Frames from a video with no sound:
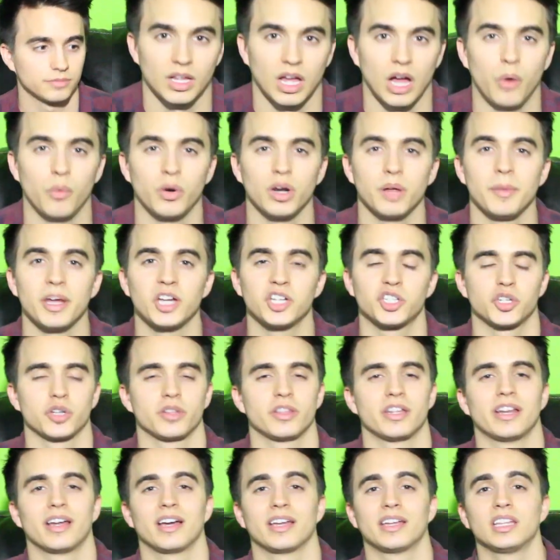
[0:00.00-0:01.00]
I want to make sure
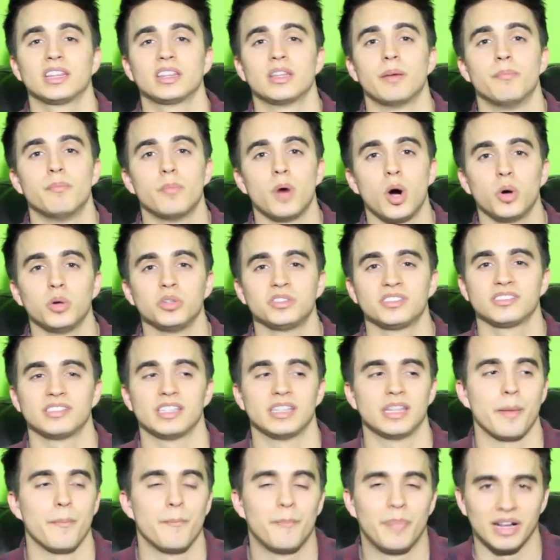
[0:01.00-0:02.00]
that I get the most
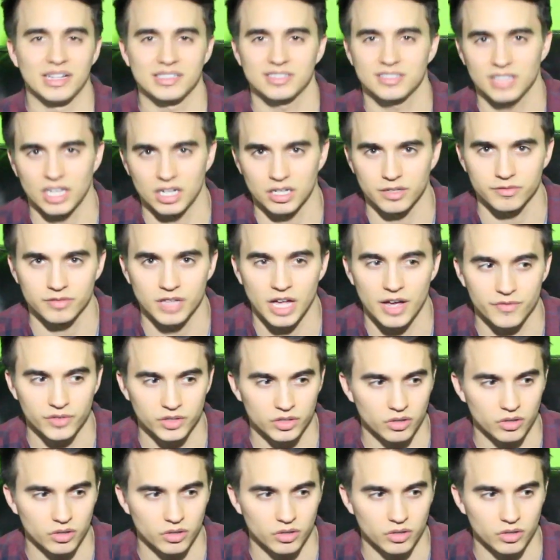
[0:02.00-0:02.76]
and the best out of life.